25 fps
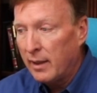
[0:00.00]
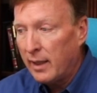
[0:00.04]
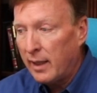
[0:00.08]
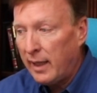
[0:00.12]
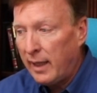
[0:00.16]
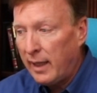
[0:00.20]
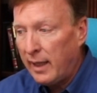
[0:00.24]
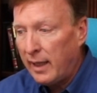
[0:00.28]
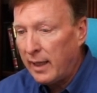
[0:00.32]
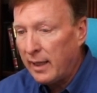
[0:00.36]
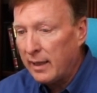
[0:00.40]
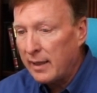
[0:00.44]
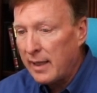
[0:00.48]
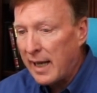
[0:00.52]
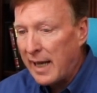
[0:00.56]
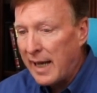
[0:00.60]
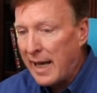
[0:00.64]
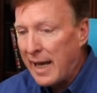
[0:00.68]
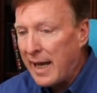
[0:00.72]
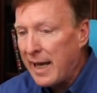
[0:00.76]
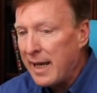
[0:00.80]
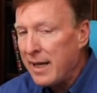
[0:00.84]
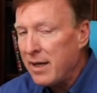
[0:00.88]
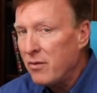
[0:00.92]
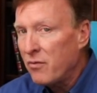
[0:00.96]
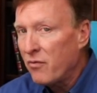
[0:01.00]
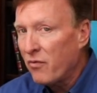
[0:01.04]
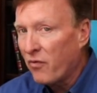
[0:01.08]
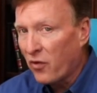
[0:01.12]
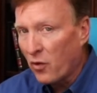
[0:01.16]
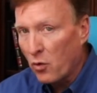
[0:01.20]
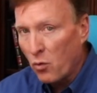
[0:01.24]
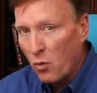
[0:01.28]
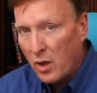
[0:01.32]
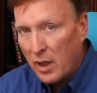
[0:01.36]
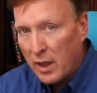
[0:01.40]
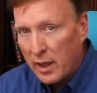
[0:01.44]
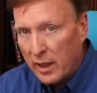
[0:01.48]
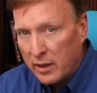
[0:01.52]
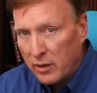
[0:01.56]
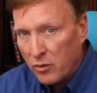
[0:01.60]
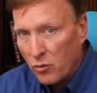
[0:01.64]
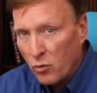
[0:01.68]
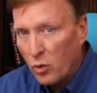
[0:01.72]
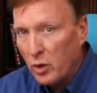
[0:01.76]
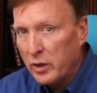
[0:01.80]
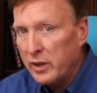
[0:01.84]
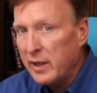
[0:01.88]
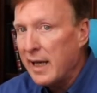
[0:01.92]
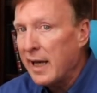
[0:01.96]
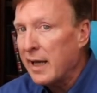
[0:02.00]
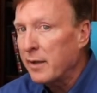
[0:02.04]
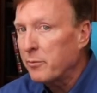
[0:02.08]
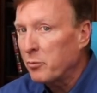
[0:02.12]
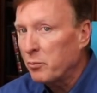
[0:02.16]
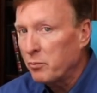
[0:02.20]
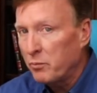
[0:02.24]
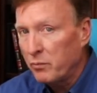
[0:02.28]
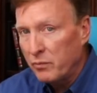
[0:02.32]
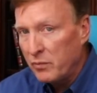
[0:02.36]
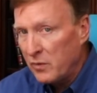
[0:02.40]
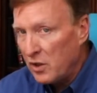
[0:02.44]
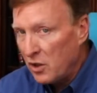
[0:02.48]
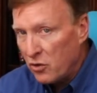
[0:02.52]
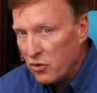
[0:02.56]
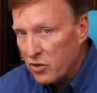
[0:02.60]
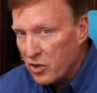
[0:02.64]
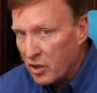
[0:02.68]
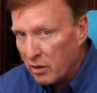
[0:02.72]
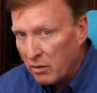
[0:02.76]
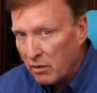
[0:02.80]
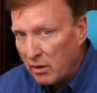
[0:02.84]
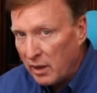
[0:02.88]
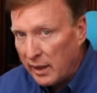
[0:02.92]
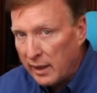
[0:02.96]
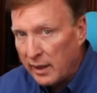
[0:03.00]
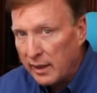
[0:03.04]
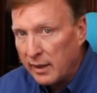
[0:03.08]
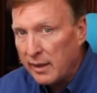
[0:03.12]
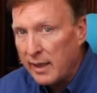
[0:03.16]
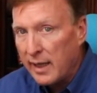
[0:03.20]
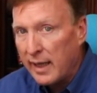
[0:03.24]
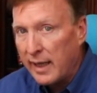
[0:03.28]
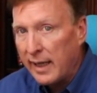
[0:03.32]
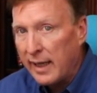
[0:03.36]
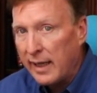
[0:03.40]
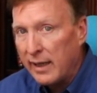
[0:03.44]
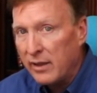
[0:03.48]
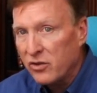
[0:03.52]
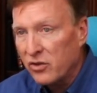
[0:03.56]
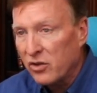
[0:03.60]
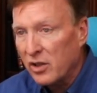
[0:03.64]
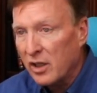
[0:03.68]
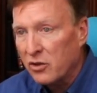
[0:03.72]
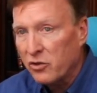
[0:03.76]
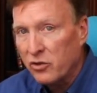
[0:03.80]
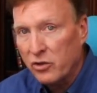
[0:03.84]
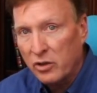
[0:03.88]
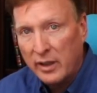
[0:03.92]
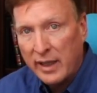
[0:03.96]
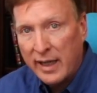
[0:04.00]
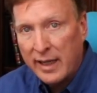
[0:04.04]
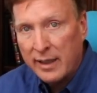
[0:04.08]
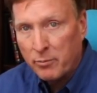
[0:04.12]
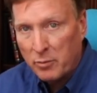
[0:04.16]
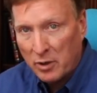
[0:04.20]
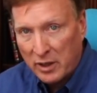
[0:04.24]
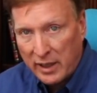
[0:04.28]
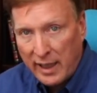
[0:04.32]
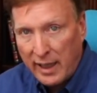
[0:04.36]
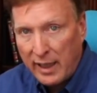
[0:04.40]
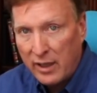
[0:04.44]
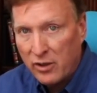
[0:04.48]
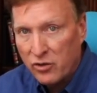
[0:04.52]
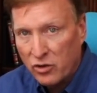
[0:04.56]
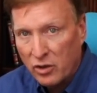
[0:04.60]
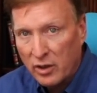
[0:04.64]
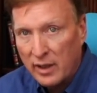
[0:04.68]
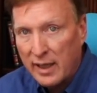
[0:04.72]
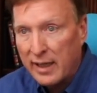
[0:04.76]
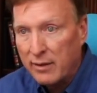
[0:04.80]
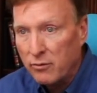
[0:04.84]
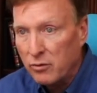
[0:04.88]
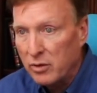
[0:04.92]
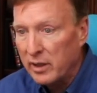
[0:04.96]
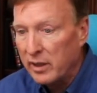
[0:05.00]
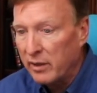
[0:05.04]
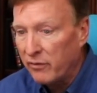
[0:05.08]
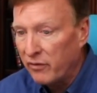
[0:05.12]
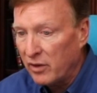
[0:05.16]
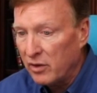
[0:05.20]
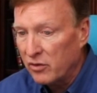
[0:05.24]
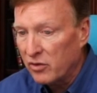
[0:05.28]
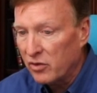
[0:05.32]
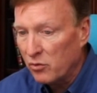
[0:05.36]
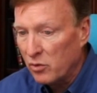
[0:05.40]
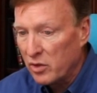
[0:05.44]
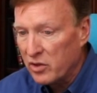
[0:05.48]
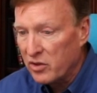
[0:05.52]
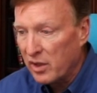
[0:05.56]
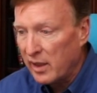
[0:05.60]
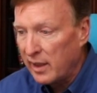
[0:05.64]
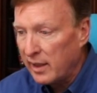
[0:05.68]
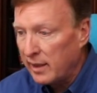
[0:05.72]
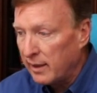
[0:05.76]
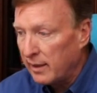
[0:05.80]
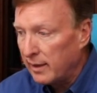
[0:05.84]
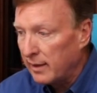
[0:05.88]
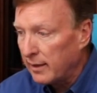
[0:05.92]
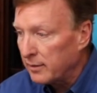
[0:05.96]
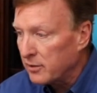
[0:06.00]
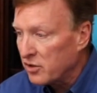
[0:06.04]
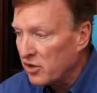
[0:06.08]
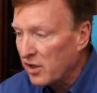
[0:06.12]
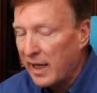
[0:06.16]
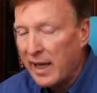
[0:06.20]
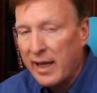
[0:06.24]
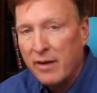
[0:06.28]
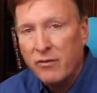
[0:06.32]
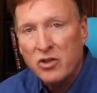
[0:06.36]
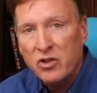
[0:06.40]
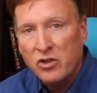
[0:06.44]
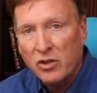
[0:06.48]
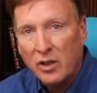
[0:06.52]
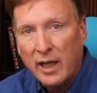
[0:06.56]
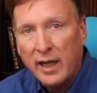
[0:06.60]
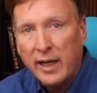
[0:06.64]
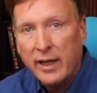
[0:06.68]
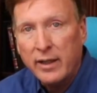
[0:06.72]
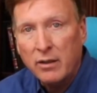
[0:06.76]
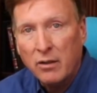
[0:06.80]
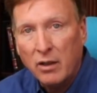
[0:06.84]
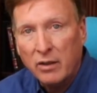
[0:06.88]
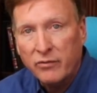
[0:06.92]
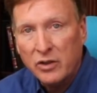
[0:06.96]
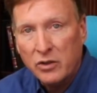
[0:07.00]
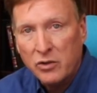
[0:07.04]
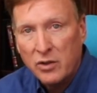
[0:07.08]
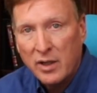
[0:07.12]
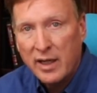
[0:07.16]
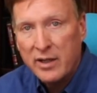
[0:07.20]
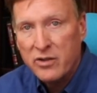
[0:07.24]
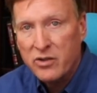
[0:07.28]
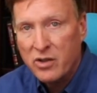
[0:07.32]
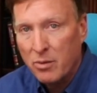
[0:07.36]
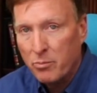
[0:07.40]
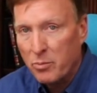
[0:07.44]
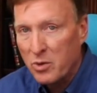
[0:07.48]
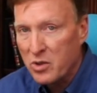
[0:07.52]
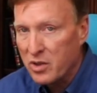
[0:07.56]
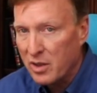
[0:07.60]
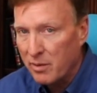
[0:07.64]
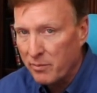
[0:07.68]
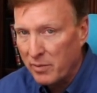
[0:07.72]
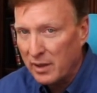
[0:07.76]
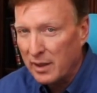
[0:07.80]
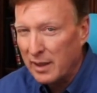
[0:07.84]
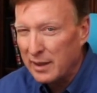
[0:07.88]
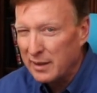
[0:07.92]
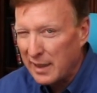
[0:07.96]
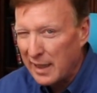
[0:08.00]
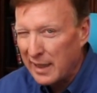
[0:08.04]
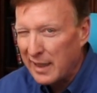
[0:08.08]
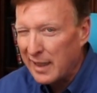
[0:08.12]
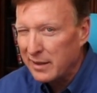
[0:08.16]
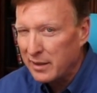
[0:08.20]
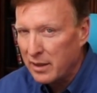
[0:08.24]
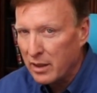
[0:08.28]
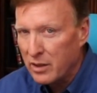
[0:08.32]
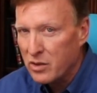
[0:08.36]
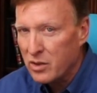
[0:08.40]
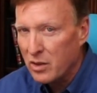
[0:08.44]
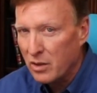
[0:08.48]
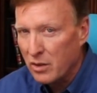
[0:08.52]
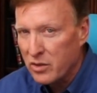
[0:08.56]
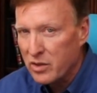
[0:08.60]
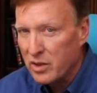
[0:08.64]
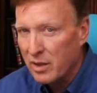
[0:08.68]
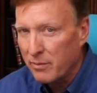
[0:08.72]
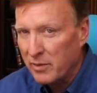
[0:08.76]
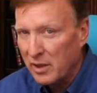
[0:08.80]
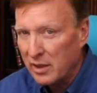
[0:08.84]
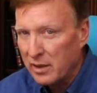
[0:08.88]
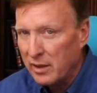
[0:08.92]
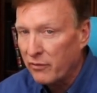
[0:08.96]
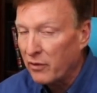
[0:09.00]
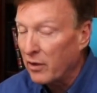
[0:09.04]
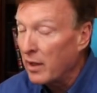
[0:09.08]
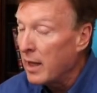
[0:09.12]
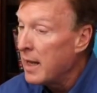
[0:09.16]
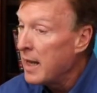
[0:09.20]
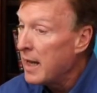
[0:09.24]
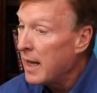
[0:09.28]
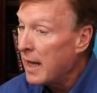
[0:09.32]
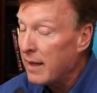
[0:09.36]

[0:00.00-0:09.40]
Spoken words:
And I, for one, would not use it in a suction application. If this was a scavenge line off a dry sump or something like that, I'd consider something different.